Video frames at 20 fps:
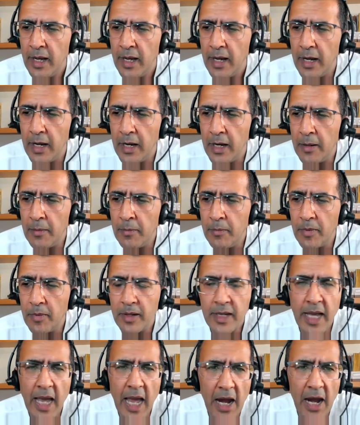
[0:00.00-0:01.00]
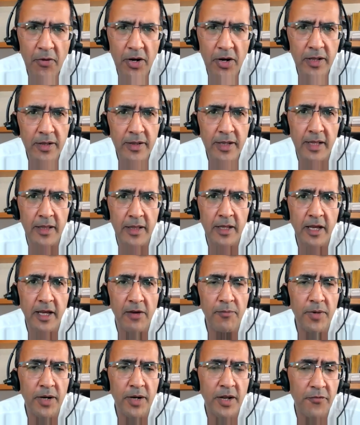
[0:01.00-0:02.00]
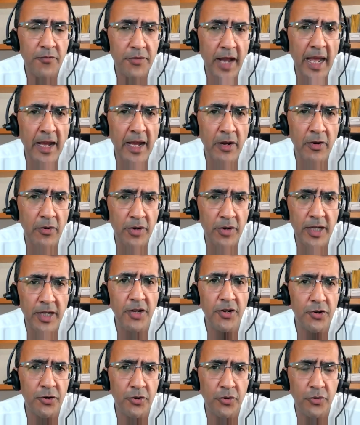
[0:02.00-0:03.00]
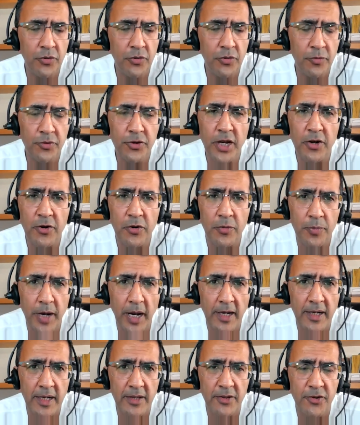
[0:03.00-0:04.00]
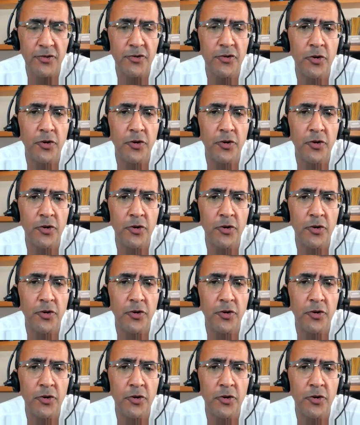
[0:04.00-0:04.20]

um, carrot that the government have dangled into general practice